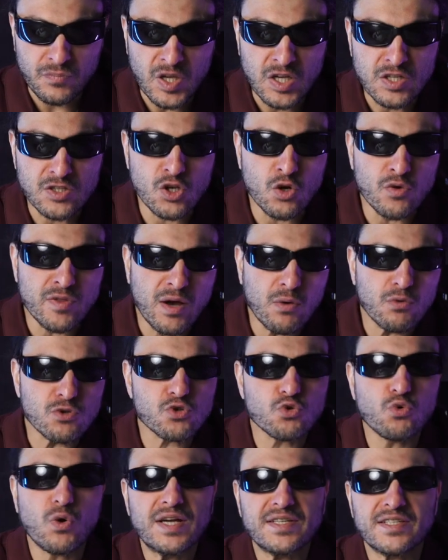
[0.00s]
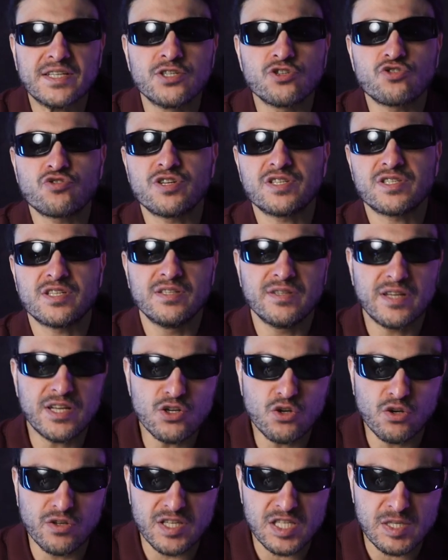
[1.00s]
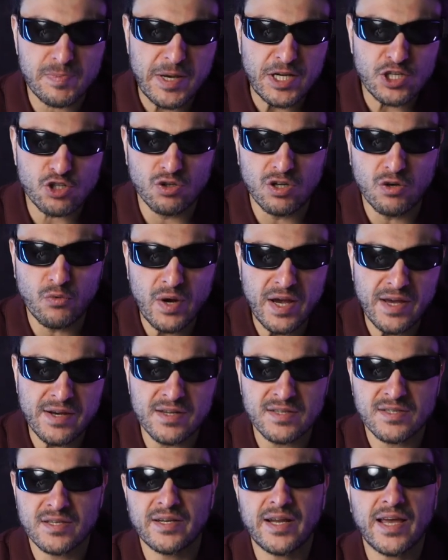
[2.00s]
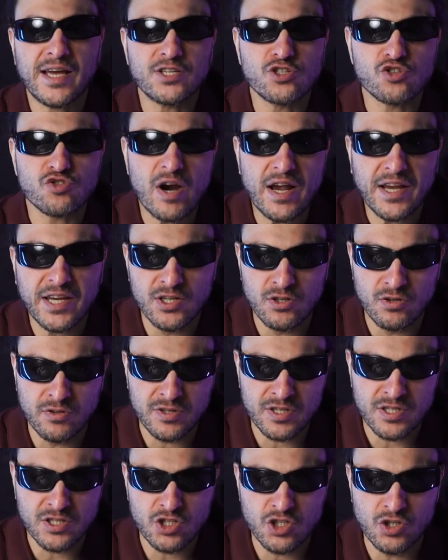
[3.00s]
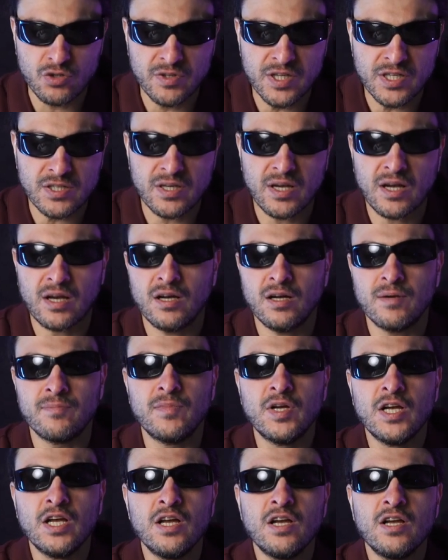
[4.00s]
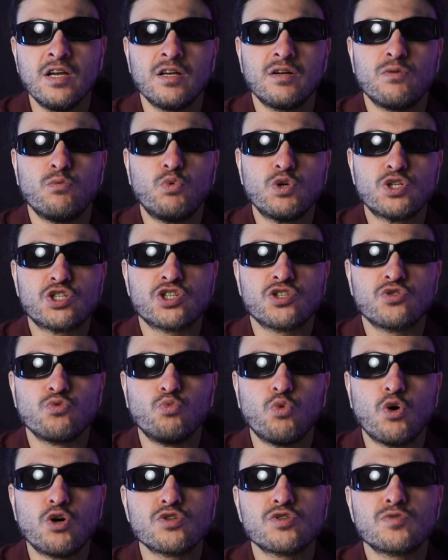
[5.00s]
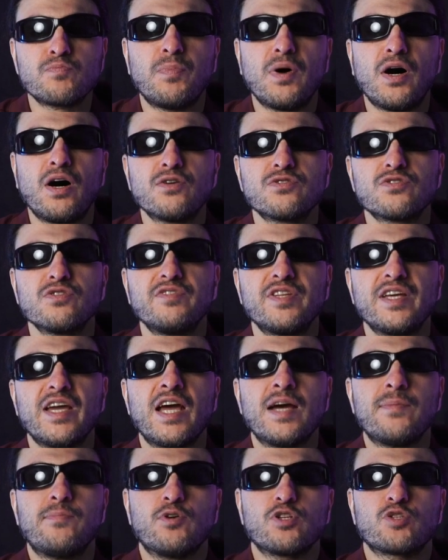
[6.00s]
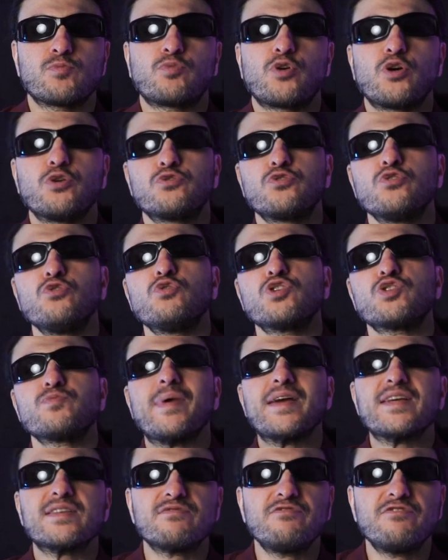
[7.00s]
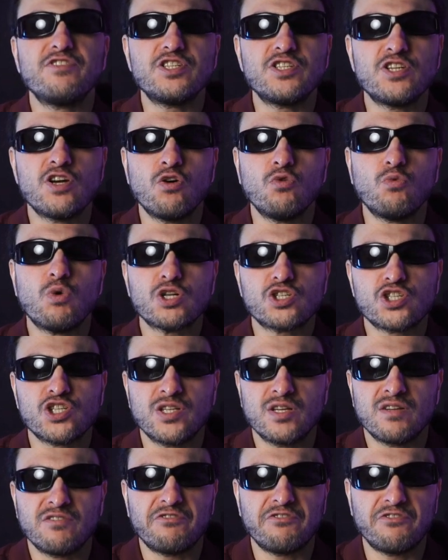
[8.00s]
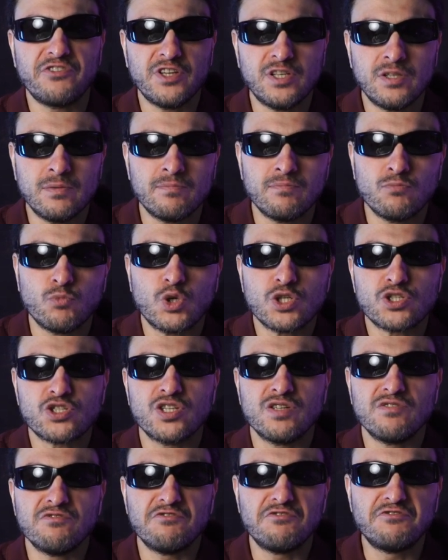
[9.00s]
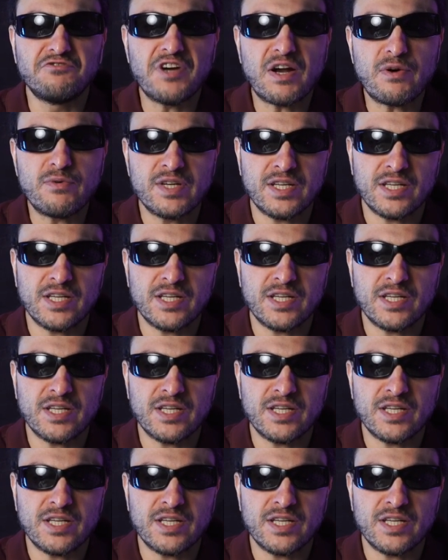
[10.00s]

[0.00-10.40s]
So that was quite interesting. Then you got the spatial awareness and head tracking on this unit, which was part of the AirPods Pro 2, which makes video watching and film watching very